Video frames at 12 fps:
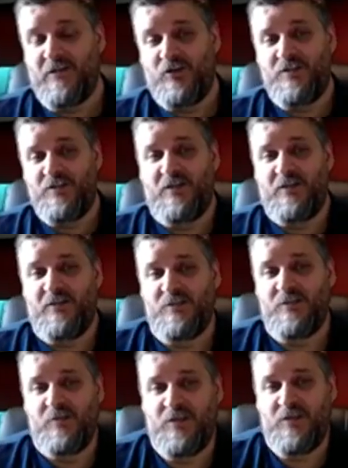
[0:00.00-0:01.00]
interested in
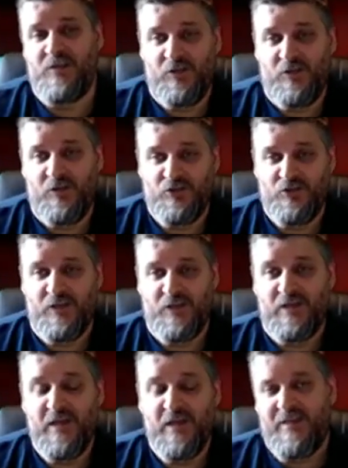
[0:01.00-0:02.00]
this particular
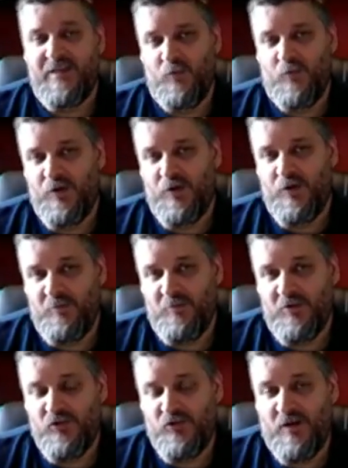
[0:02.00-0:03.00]
drawing, they wouldn't want to
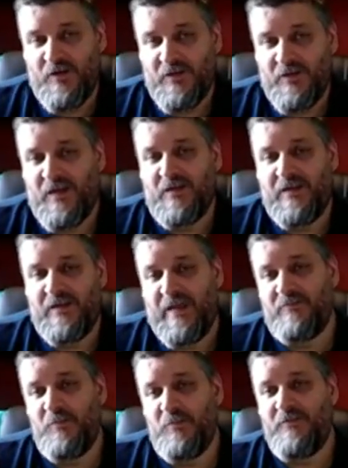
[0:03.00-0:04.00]
be drawn again and
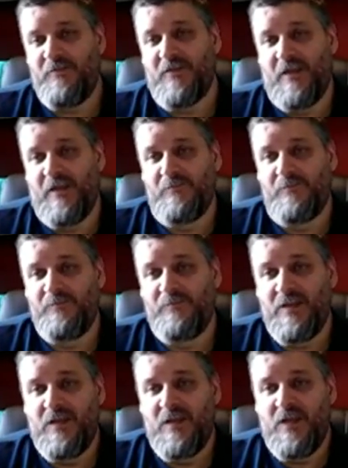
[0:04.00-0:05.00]
have to piff again.
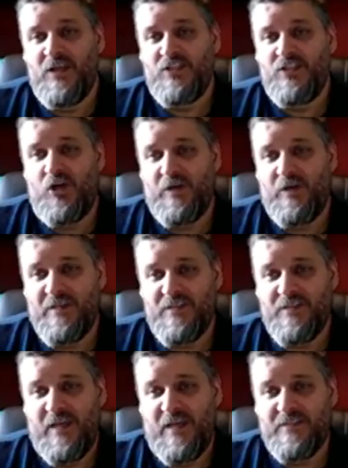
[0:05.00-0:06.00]
So in
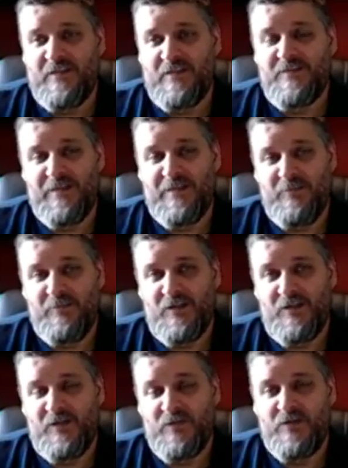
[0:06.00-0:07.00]
this case, if D.
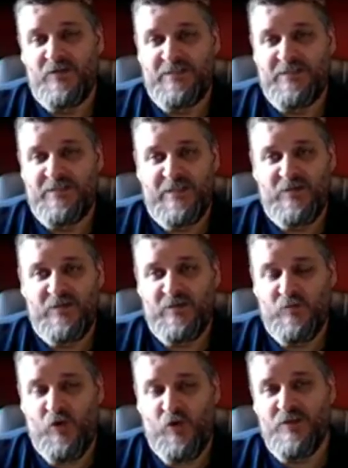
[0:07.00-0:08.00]
Millen didn't
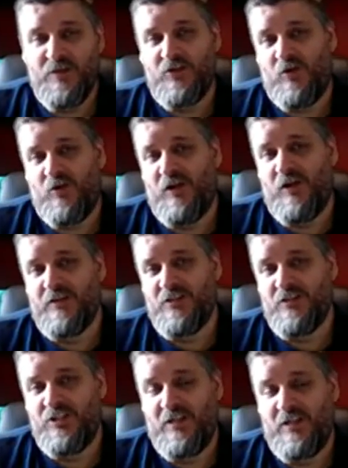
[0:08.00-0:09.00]
want the drawing
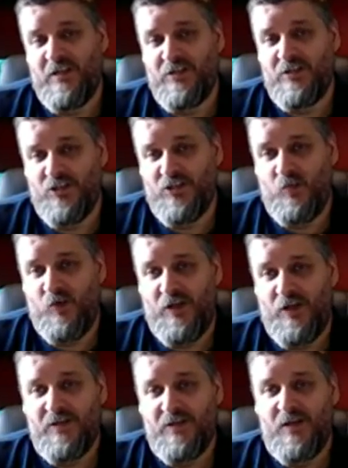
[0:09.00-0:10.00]
that she had just
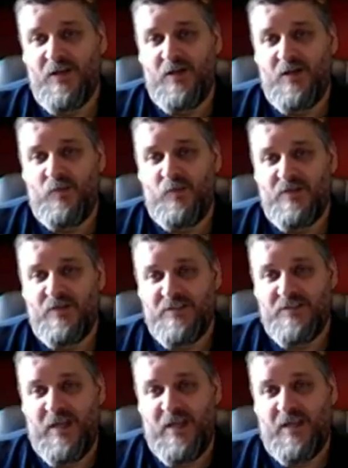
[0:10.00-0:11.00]
won, we would
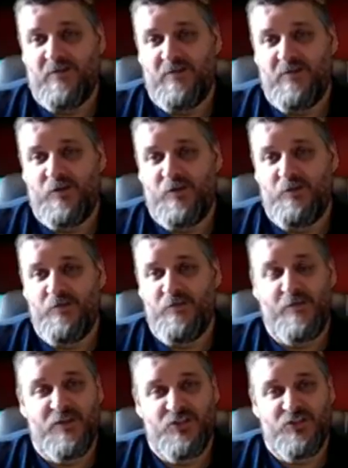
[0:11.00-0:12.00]
say remove
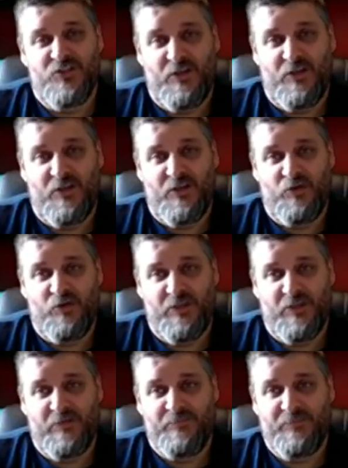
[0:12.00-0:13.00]
from this drawing
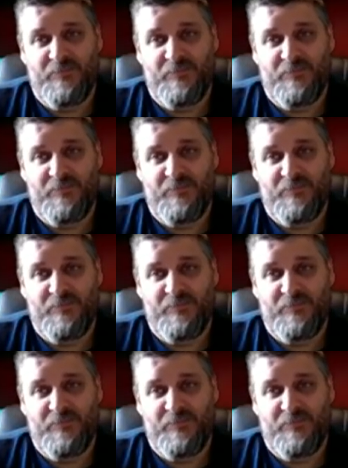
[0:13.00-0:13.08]
only.